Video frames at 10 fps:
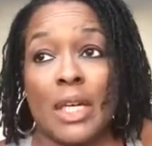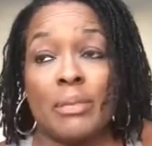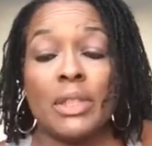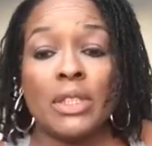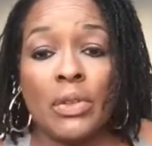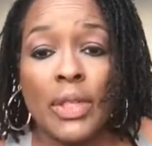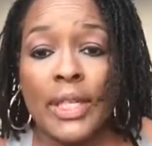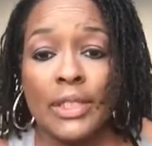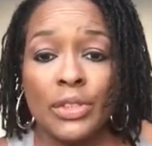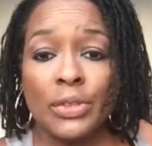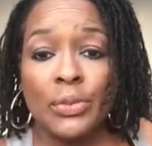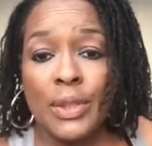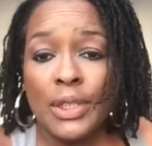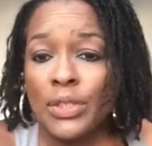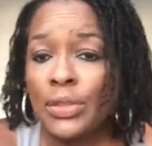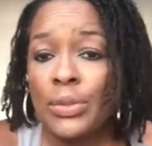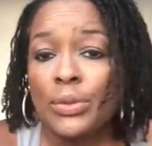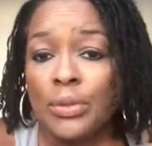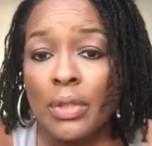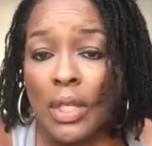I'm just going to let it do what it
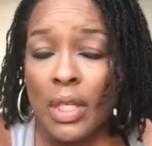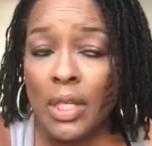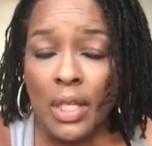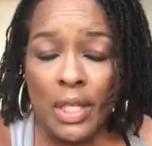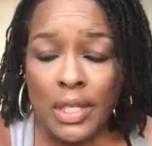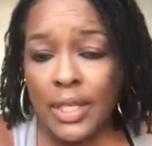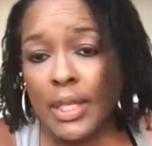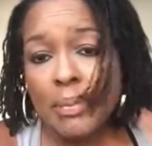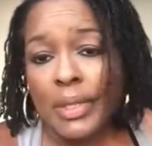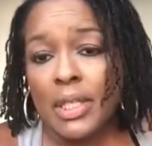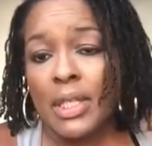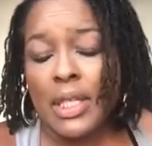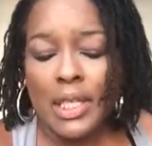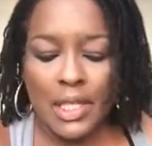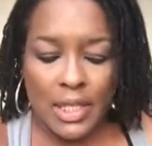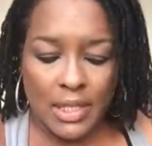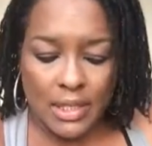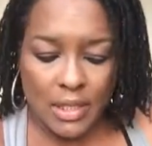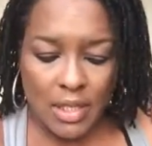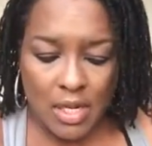do and keep it
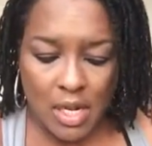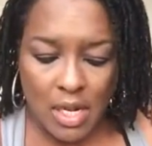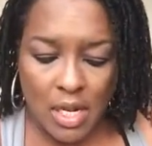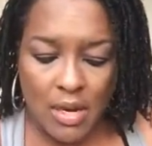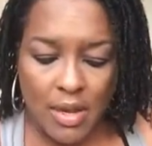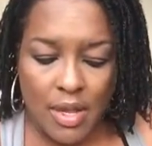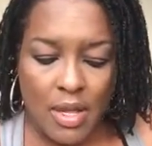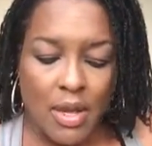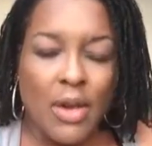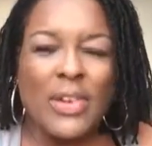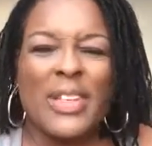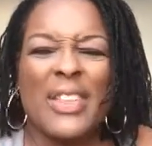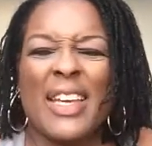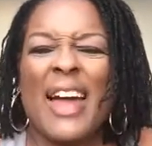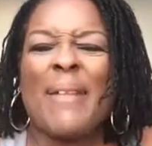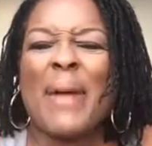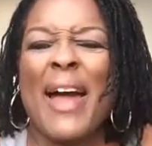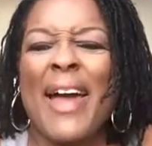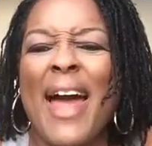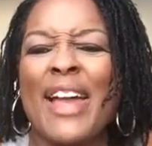clean only thing I,
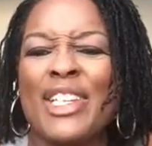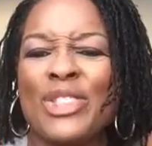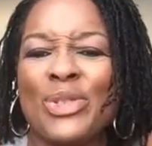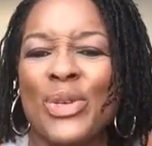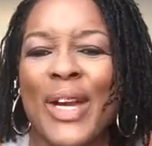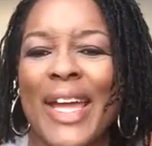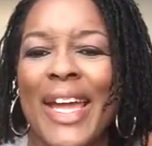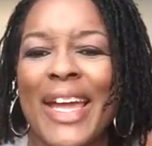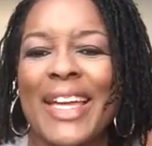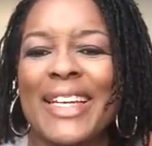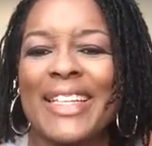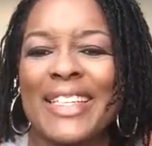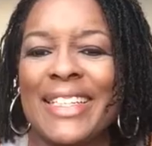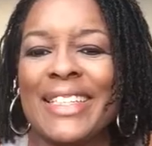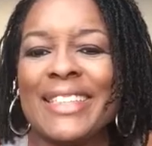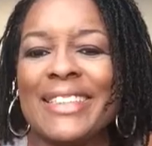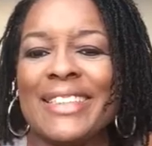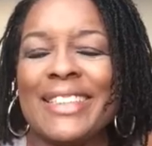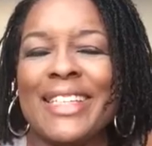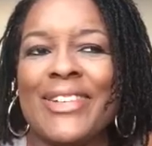I kind of dread
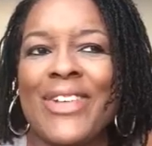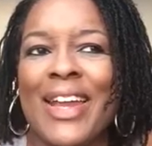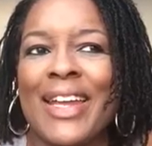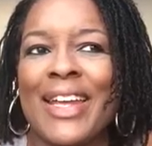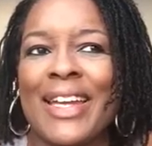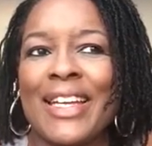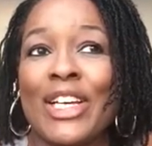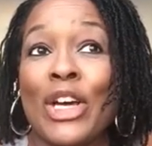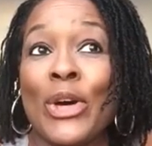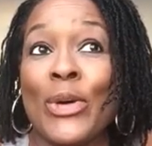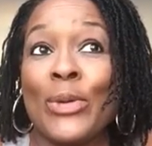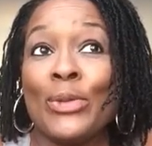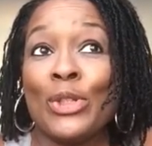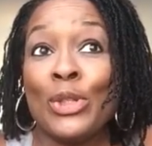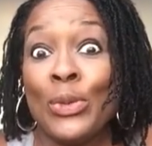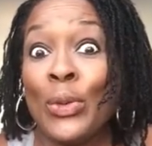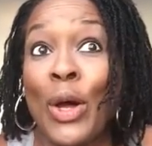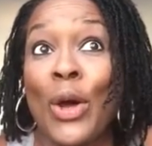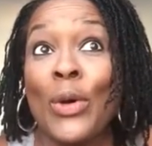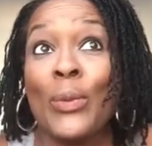is if I let it go too
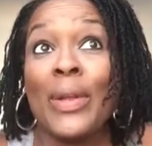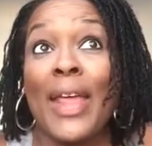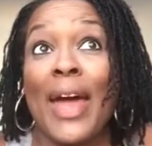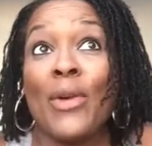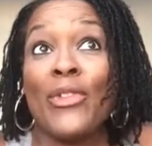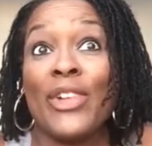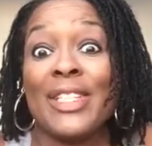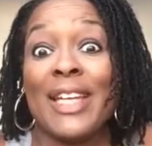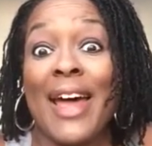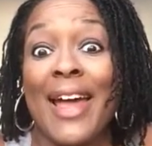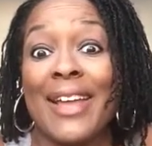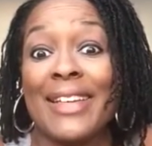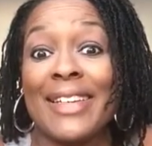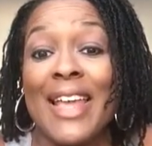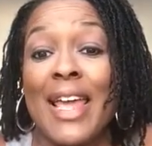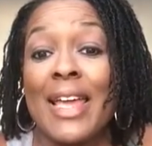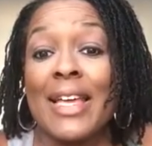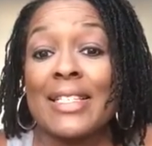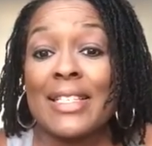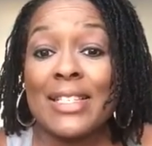long without retighten,
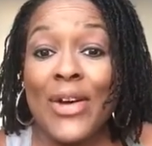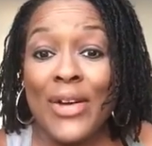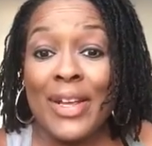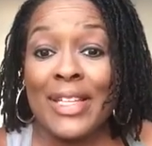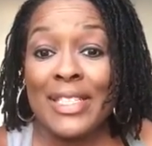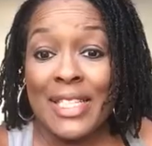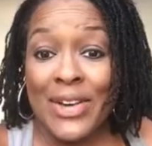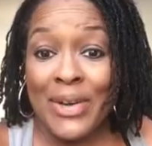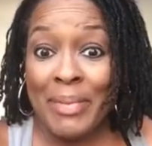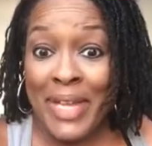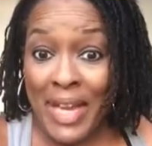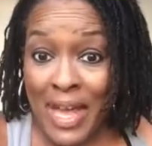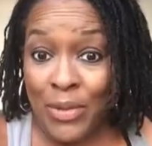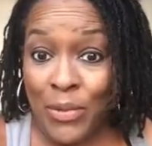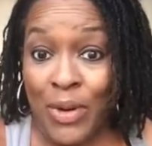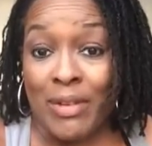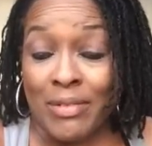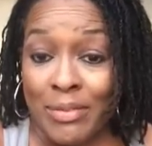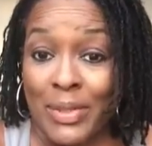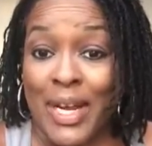is it going is it going to be a lot of
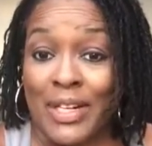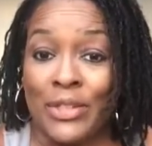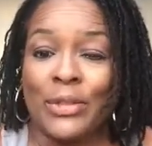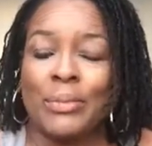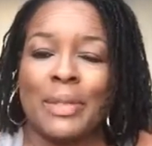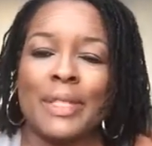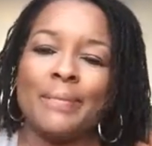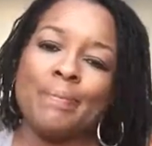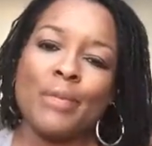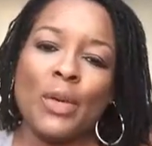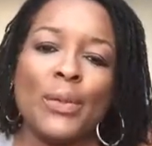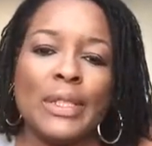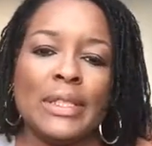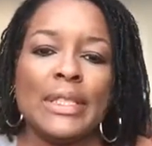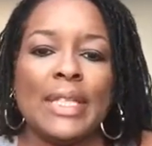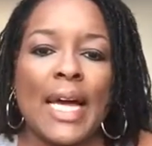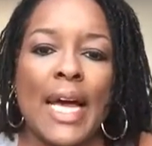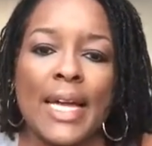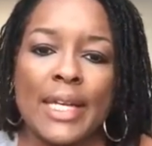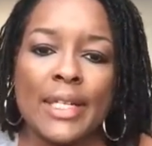work when I do? But we'll see
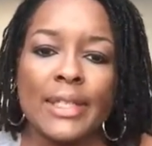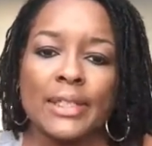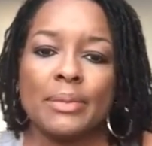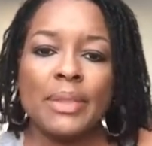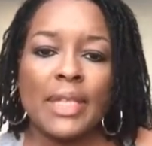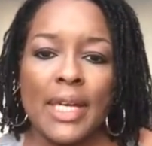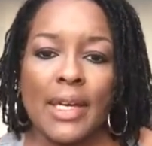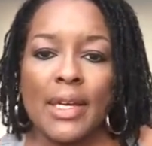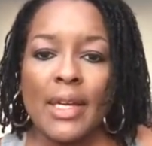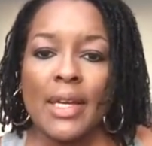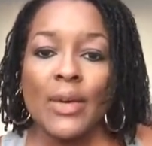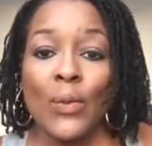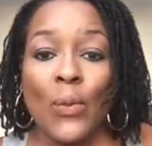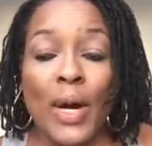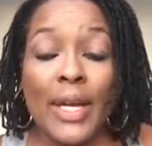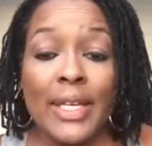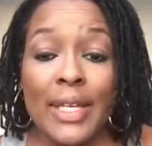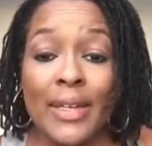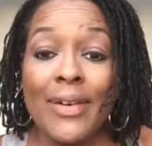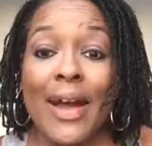how it goes. But yeah, one
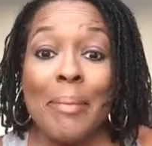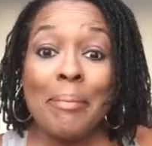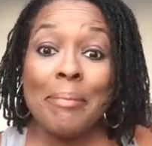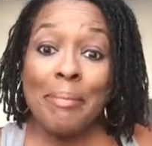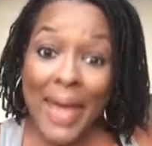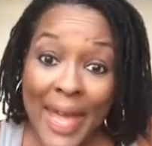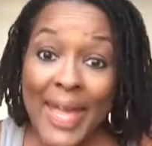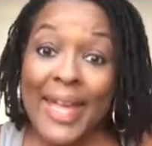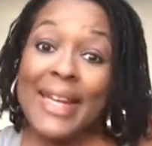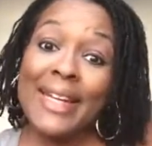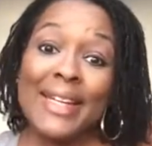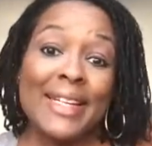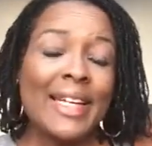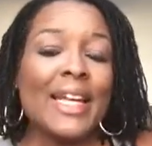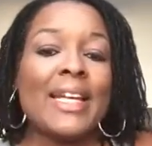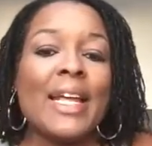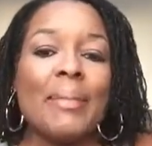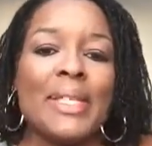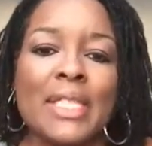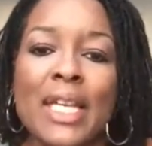year I made it, and let
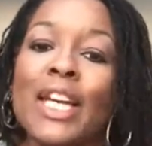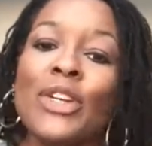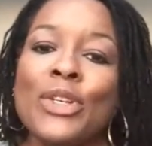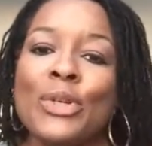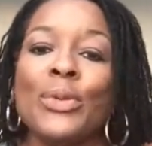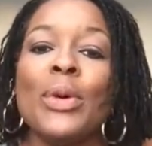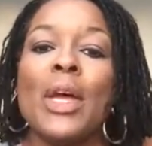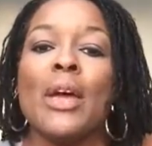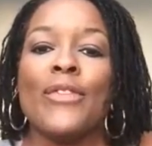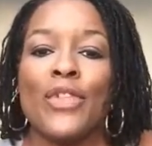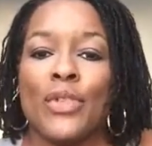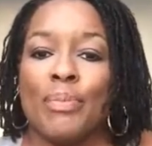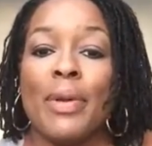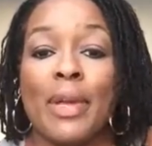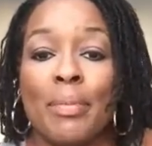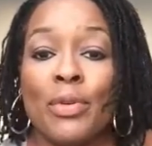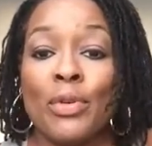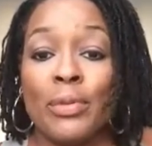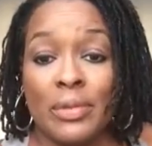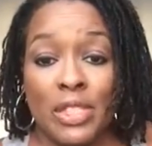me tell you, for the people
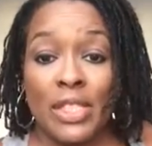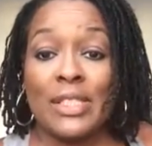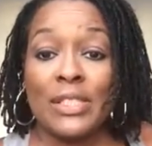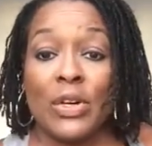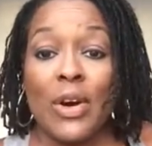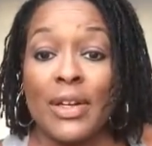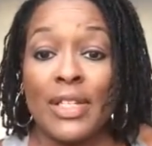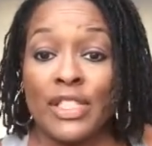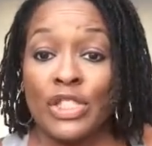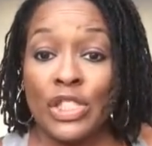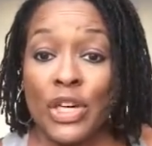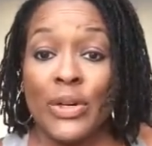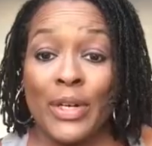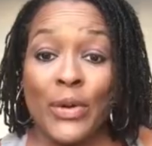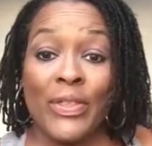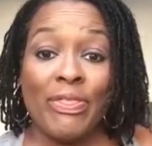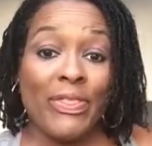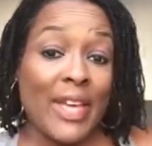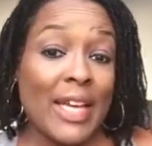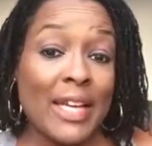who are just starting this journey or
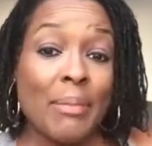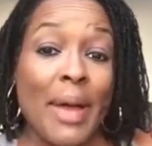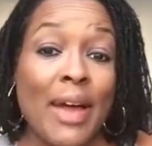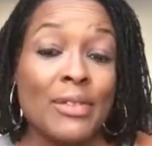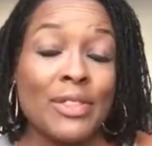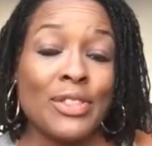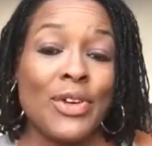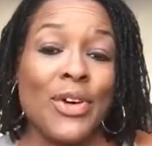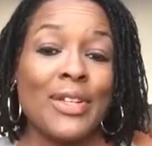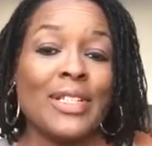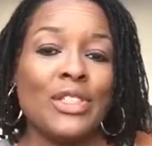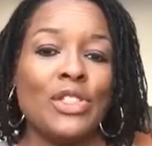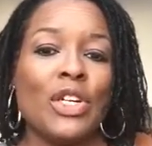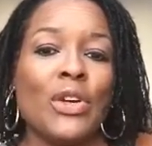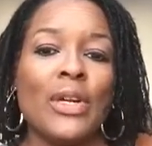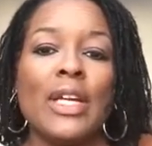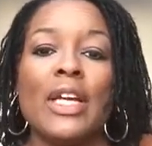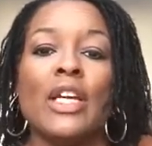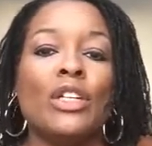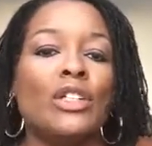thinking about starting this journey,
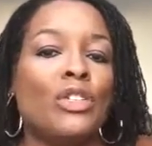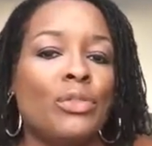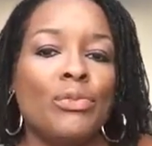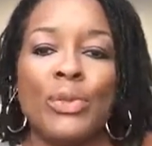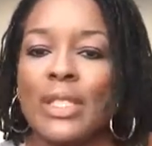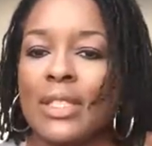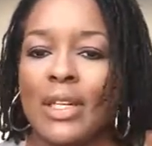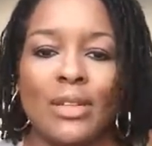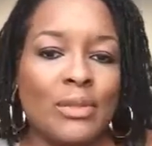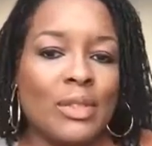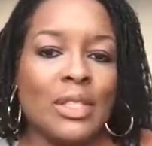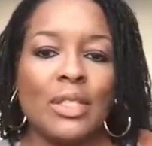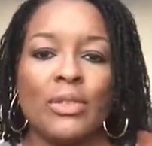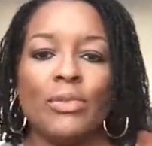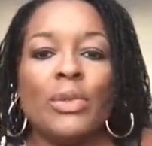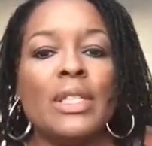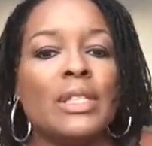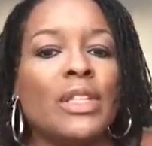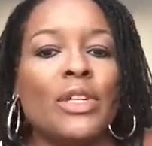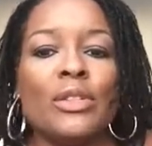research,
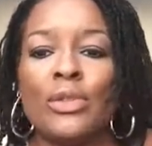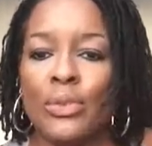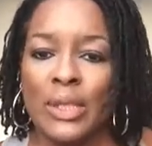research,